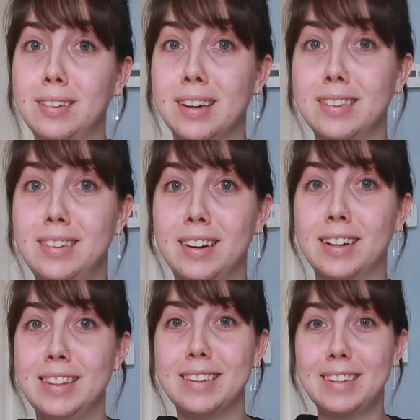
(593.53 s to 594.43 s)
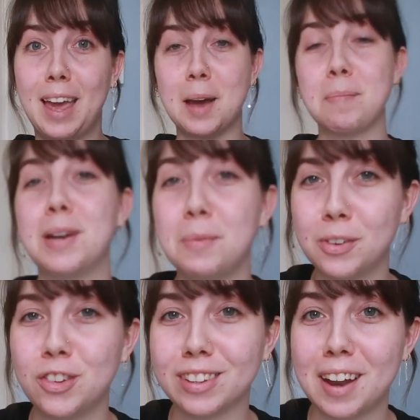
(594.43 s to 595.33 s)
got stuck in this camp and it
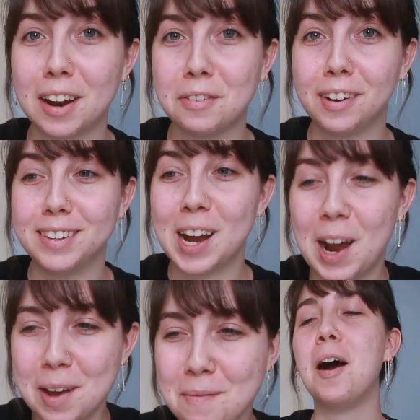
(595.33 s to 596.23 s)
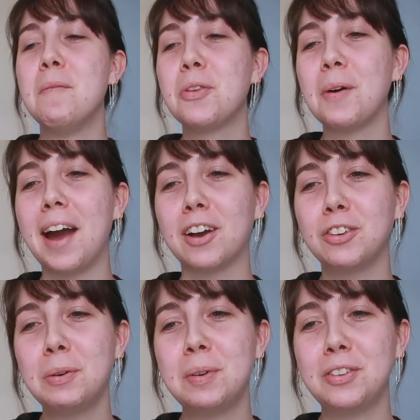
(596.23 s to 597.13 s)
was just not a fun time. So I
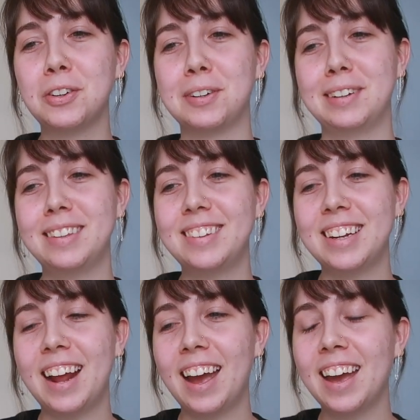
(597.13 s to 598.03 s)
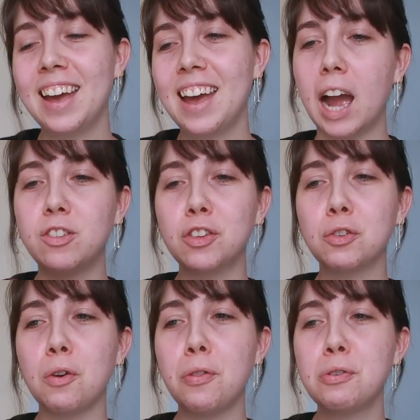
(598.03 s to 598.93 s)
actually went to Goodreads today. I just
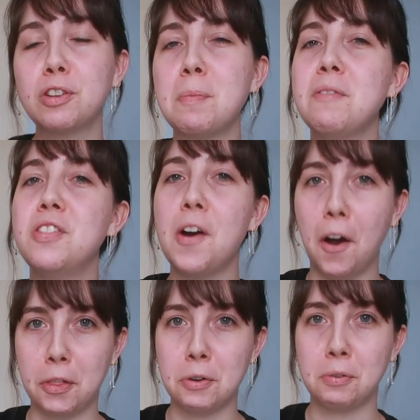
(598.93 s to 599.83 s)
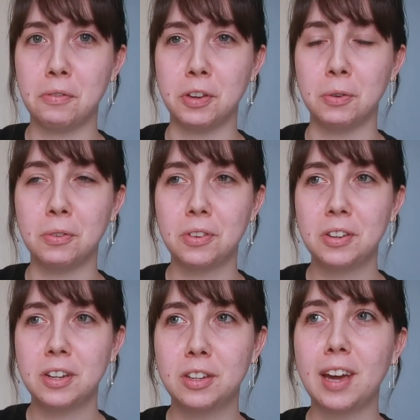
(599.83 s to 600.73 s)
scrolled through some of the other reviews
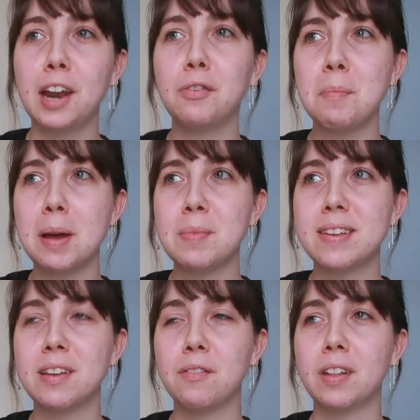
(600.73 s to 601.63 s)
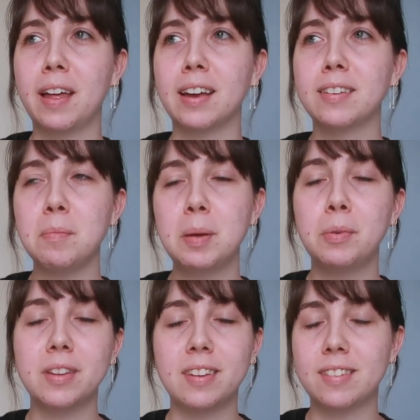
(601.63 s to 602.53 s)
to kind of remind myself that like some
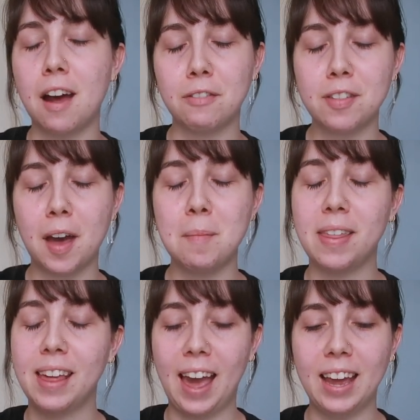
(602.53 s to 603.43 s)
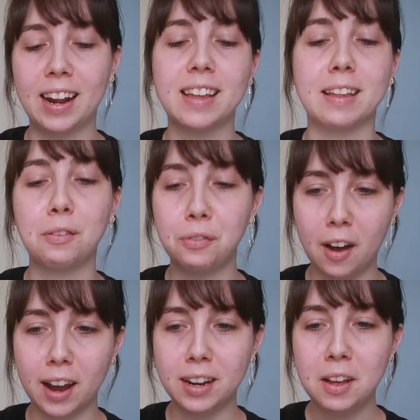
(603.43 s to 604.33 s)
people, this is not for them and they hate it and that's
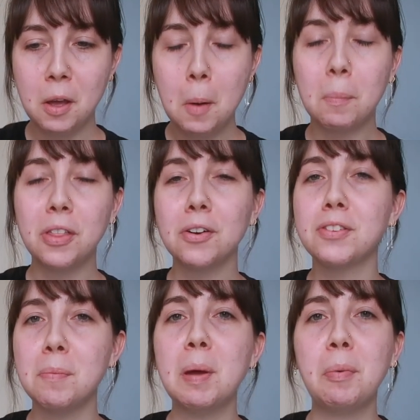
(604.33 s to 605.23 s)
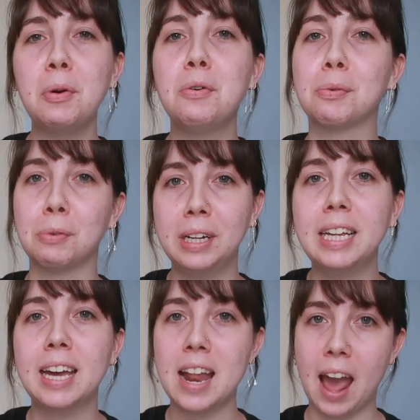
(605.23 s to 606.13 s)
fine. But there are some people who have
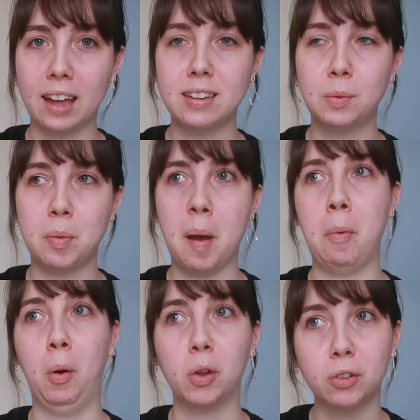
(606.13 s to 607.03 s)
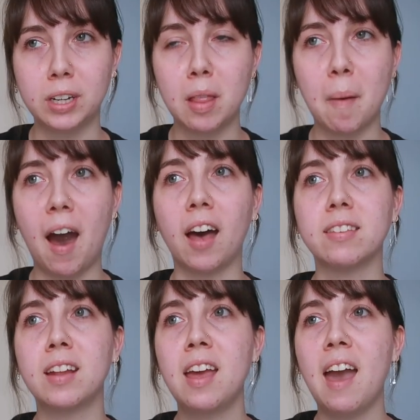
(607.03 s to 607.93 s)
really connected with my poetry in the
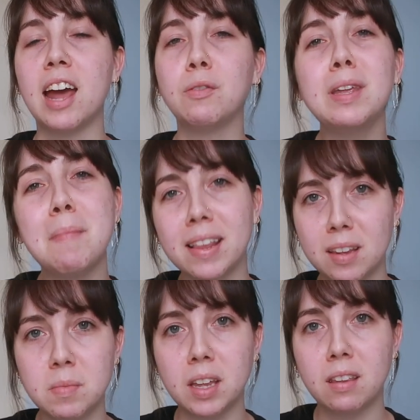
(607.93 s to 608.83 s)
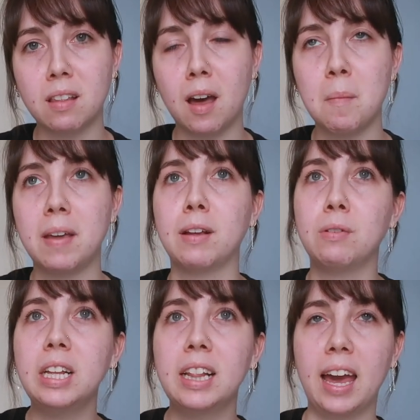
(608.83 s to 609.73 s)
past and it really meant something to them and they
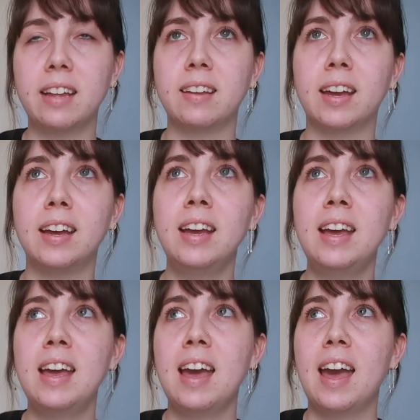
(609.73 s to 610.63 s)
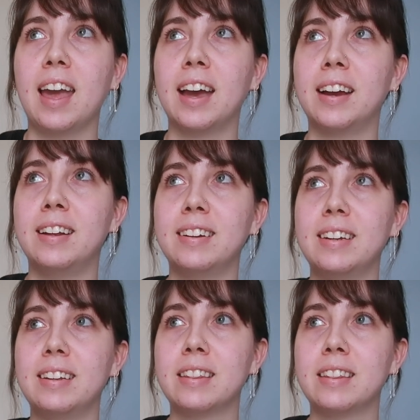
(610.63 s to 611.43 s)
really liked it. And